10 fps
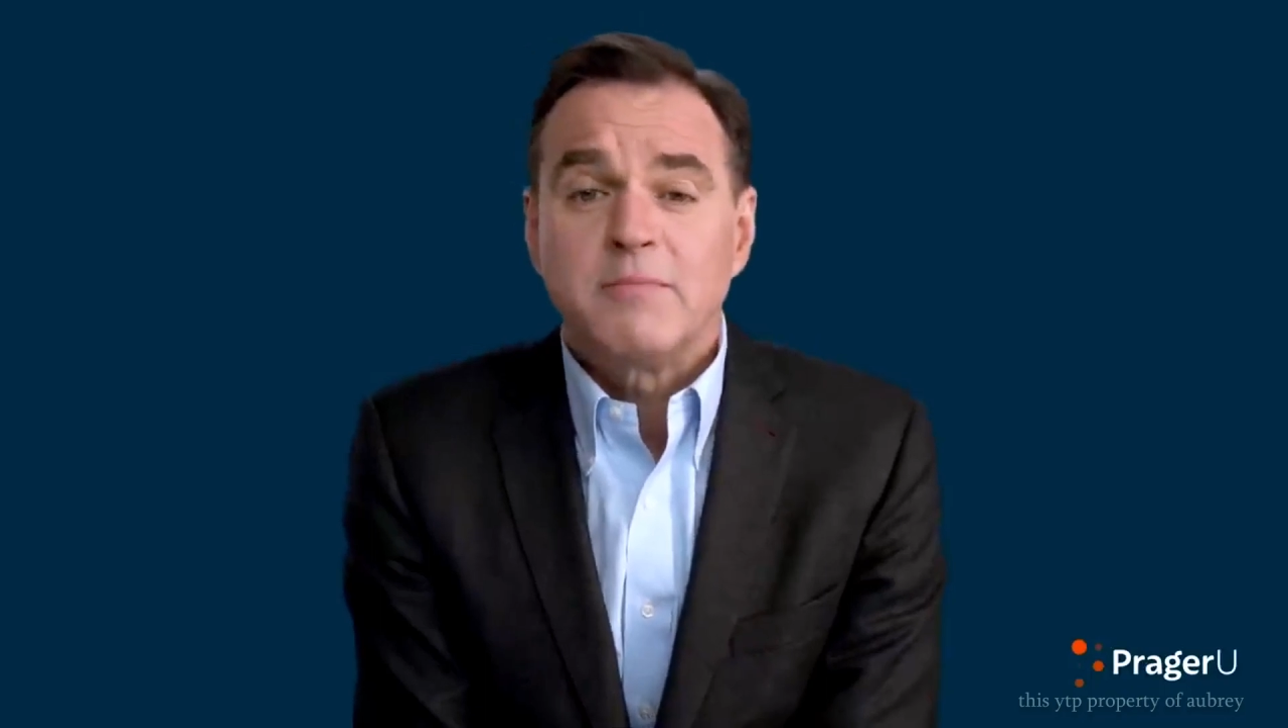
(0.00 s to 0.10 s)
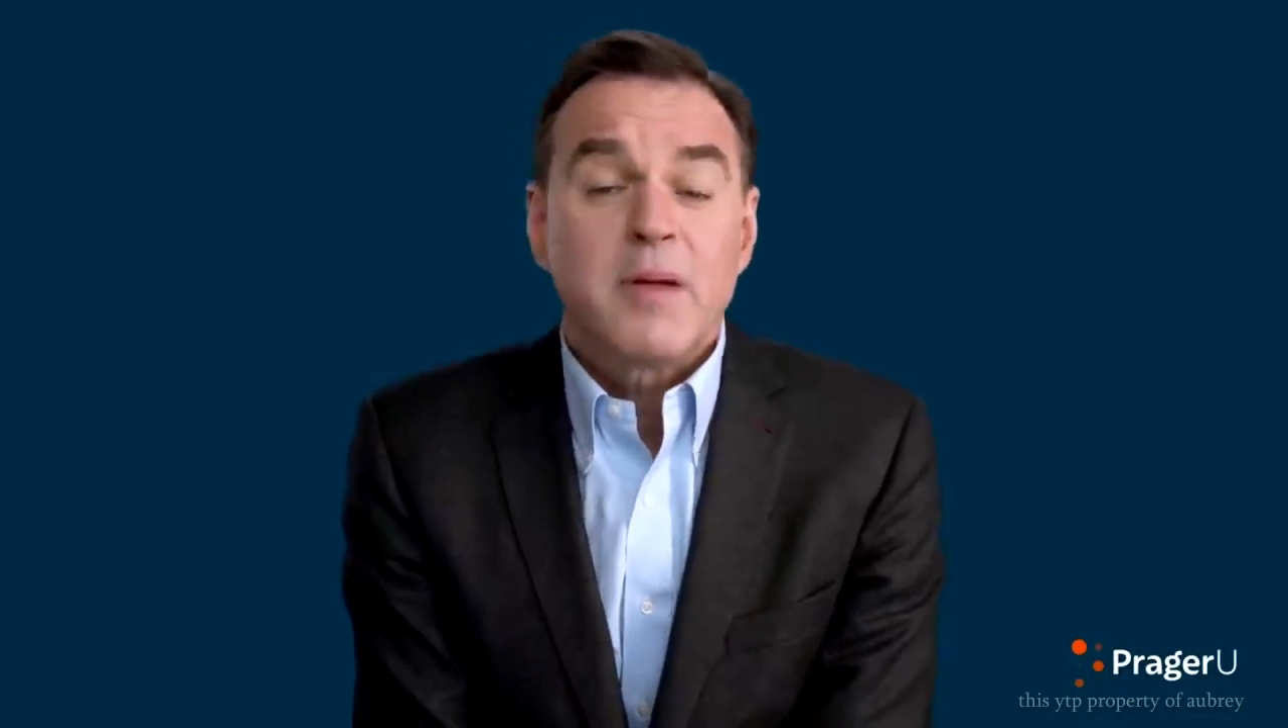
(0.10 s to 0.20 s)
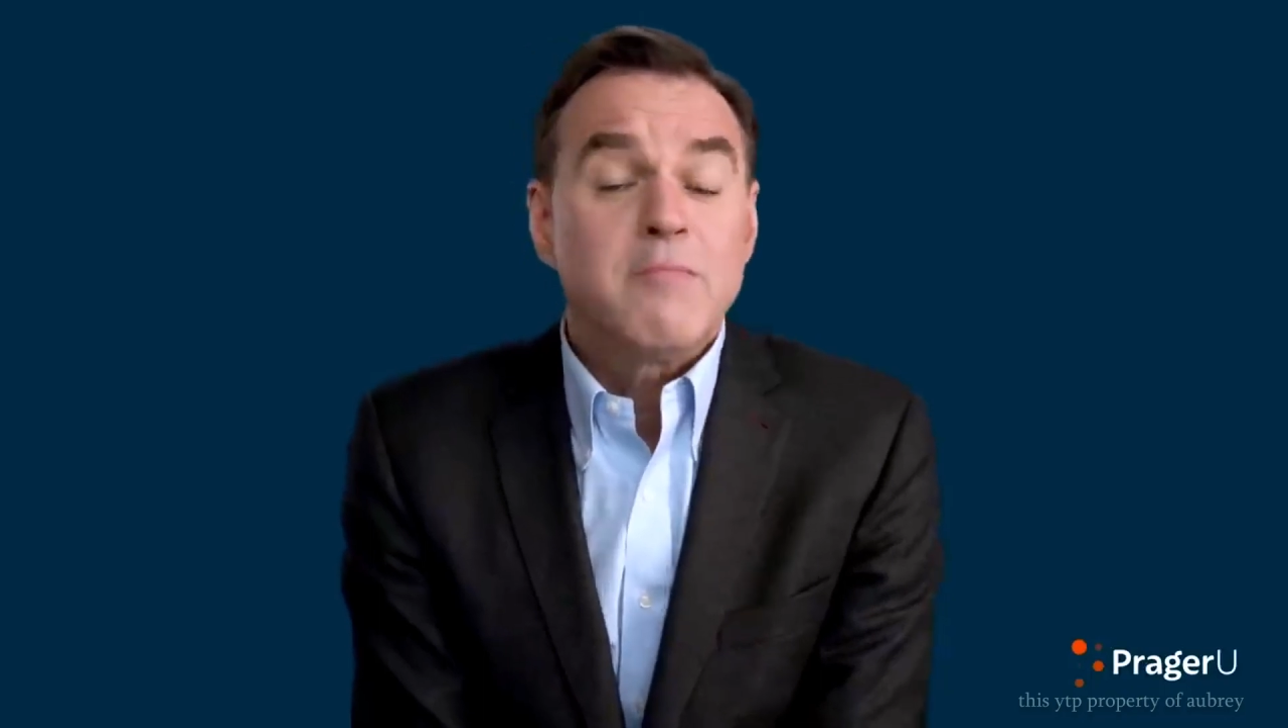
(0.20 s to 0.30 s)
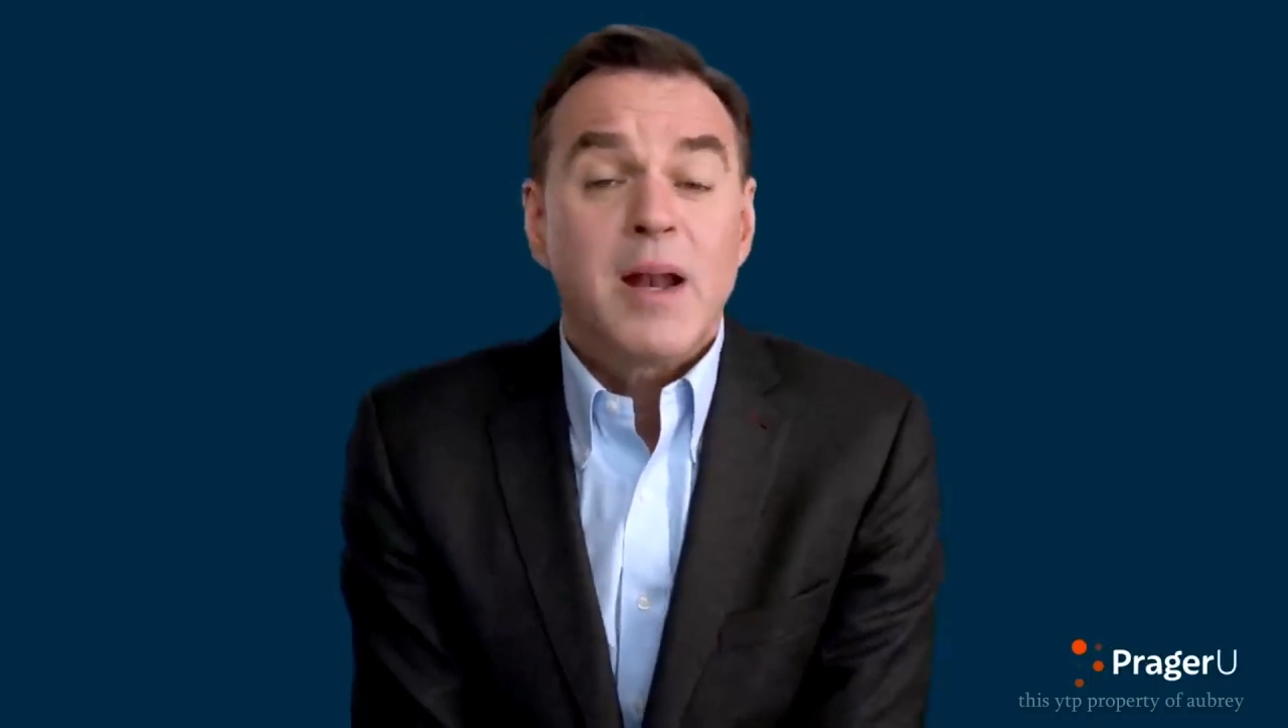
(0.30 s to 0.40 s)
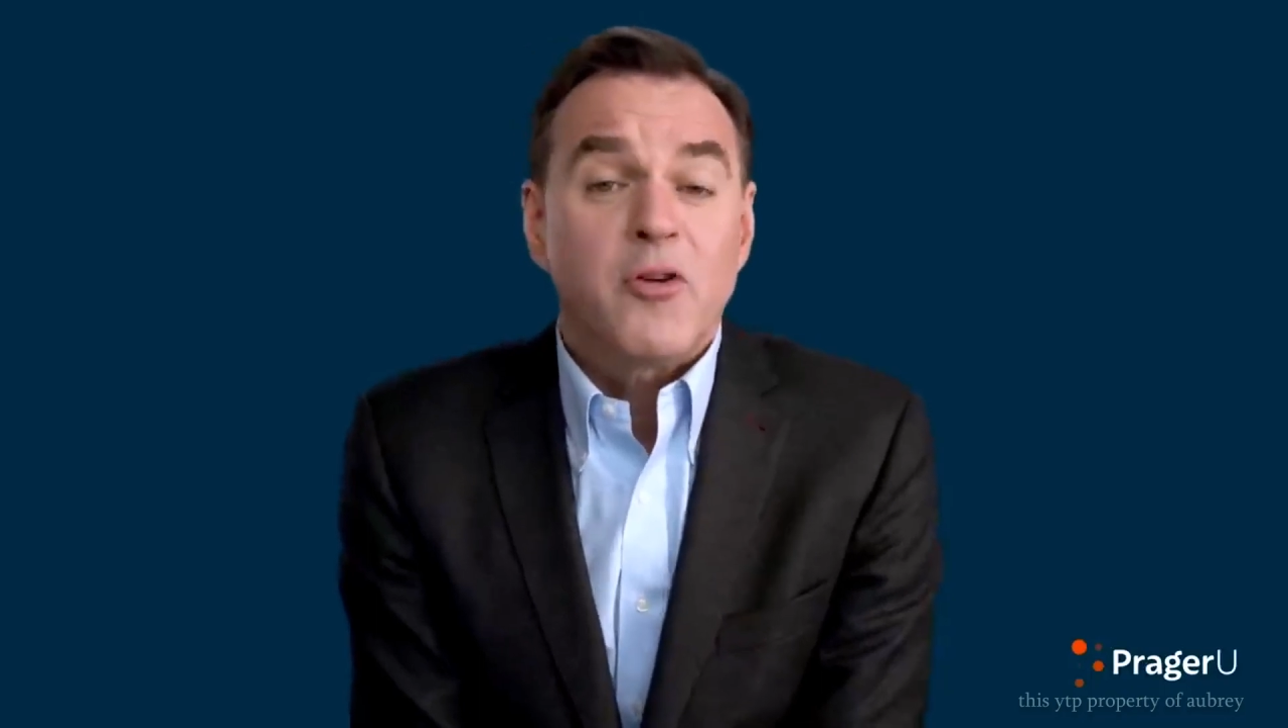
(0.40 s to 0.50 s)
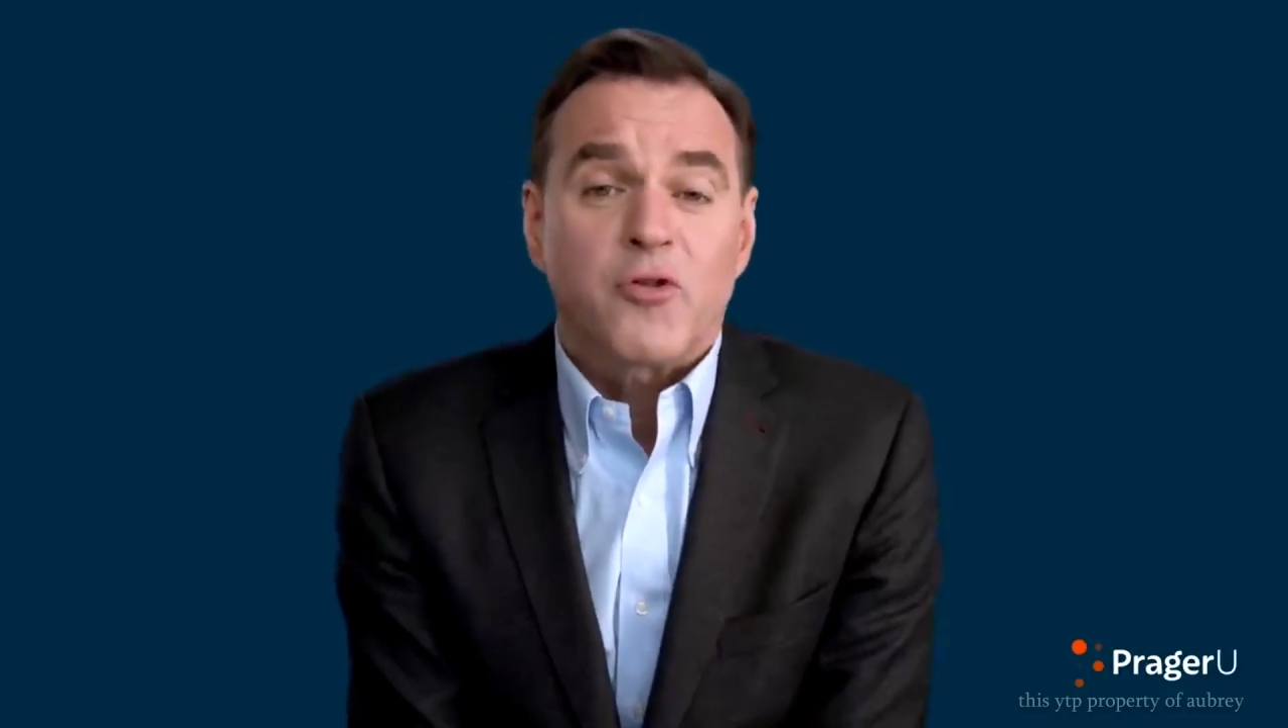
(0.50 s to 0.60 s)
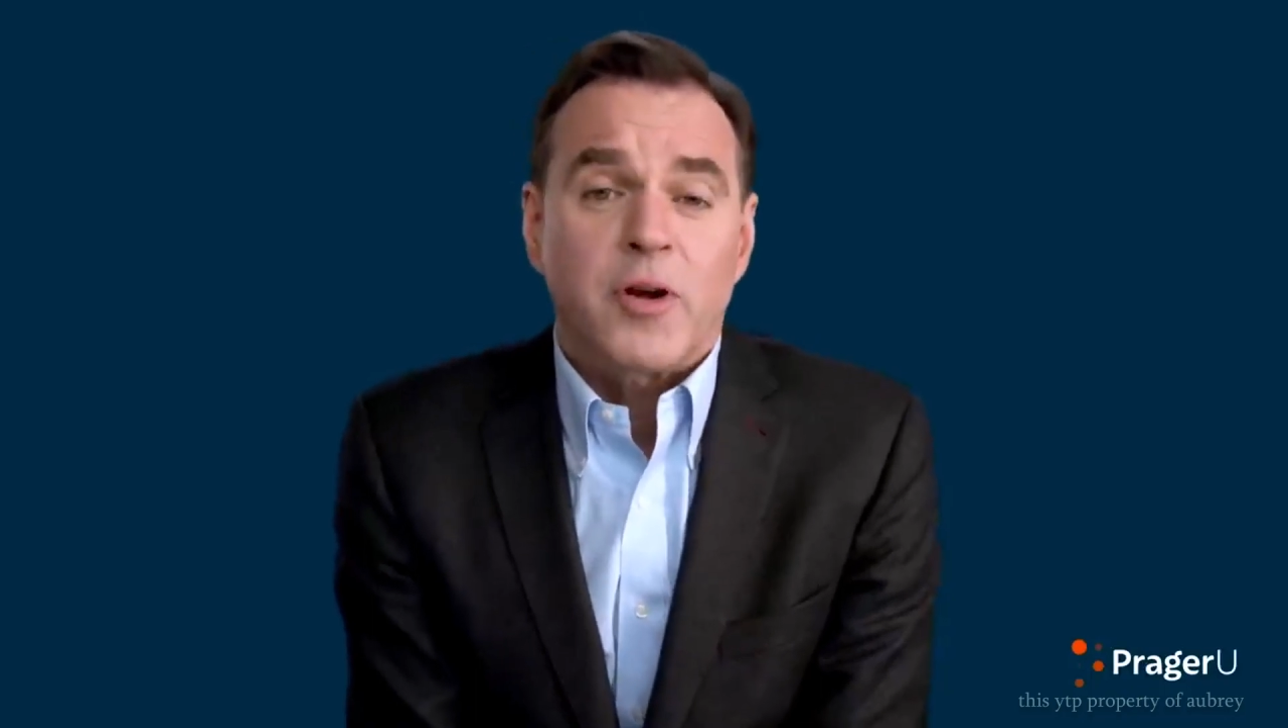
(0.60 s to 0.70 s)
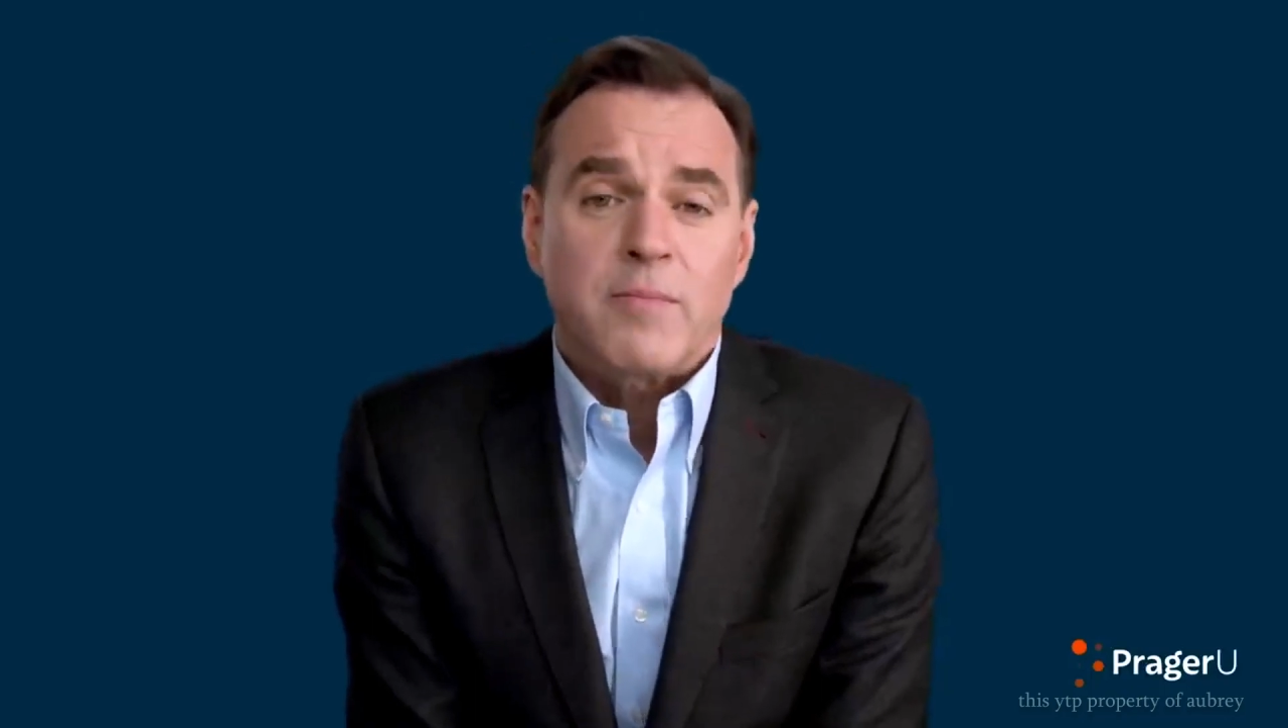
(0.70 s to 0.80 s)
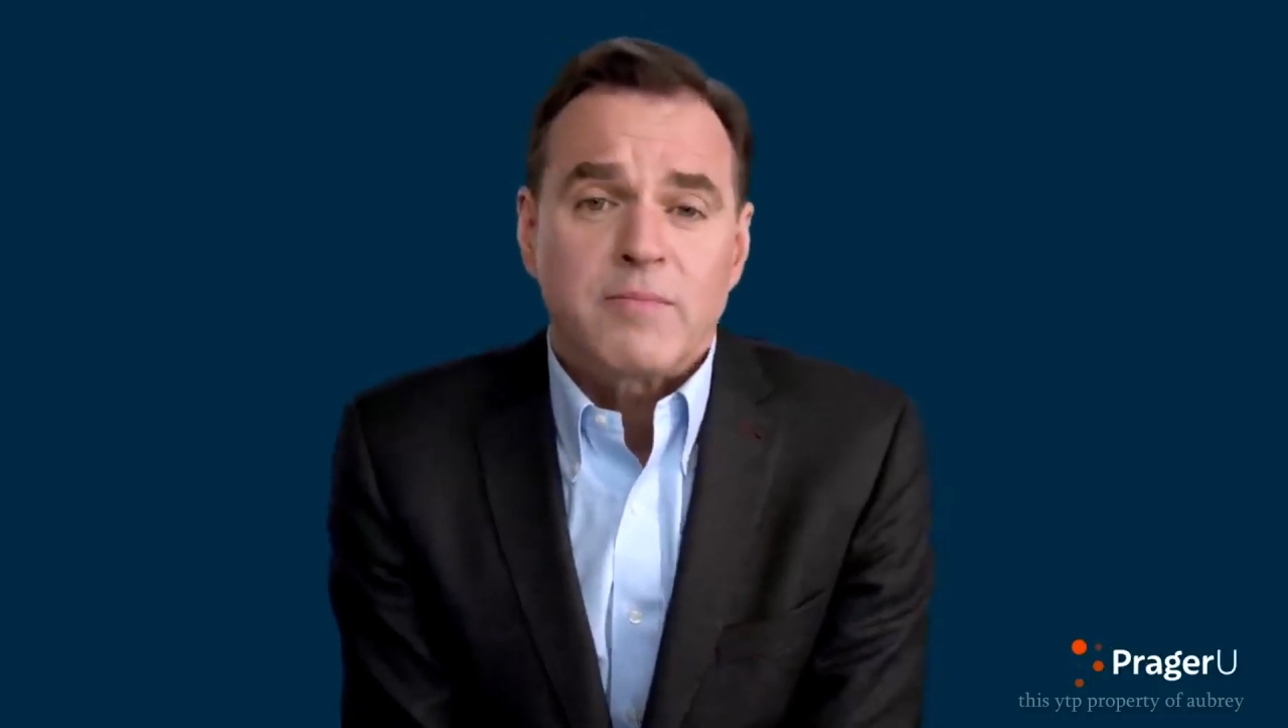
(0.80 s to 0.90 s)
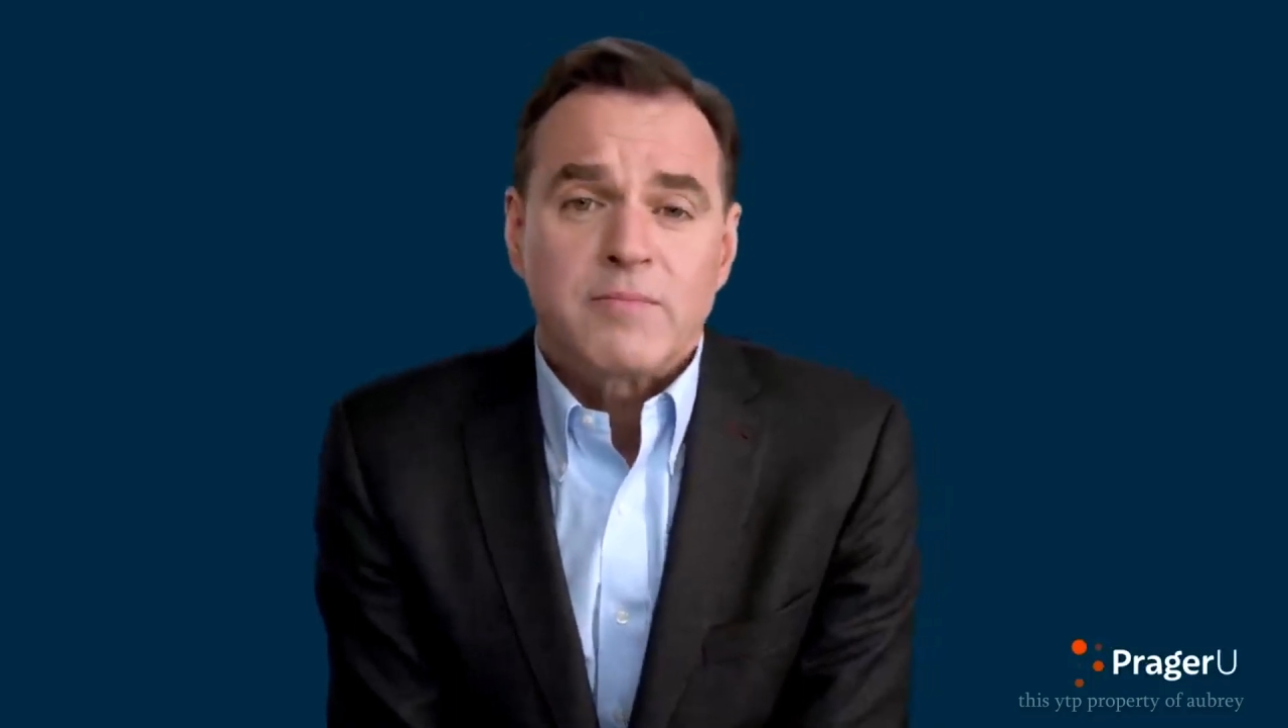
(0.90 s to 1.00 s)
but
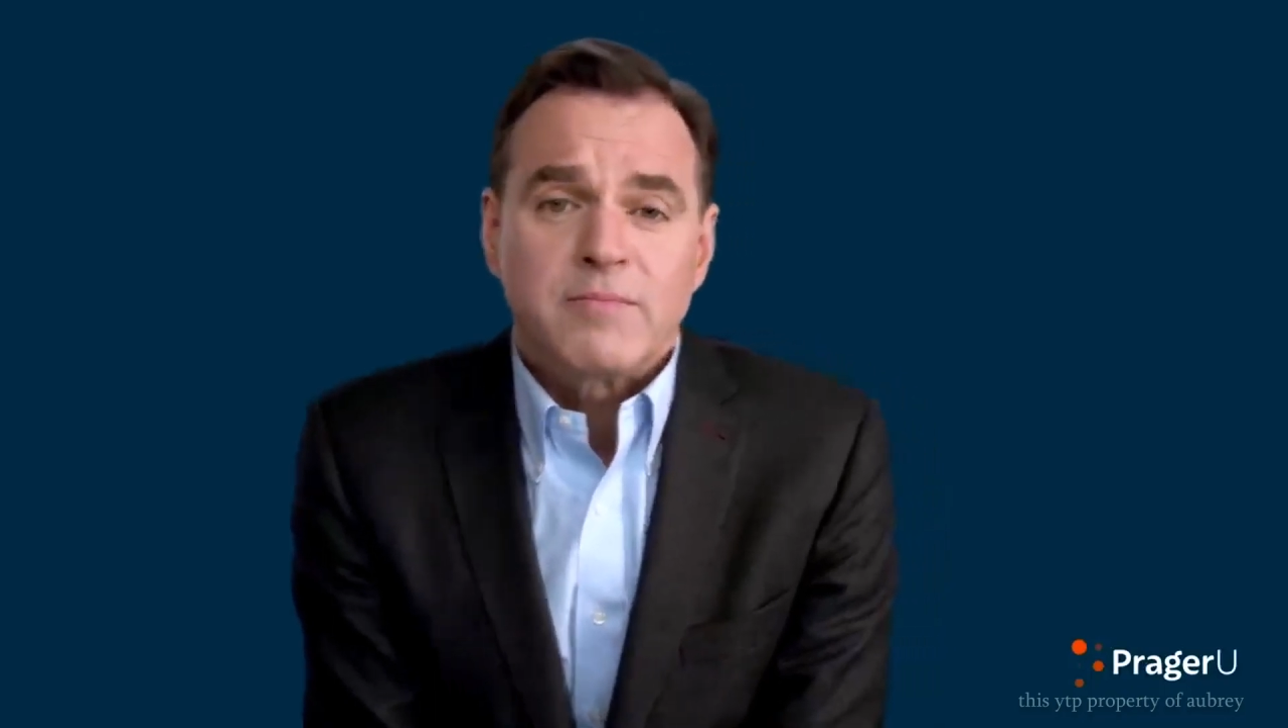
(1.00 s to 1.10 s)
military.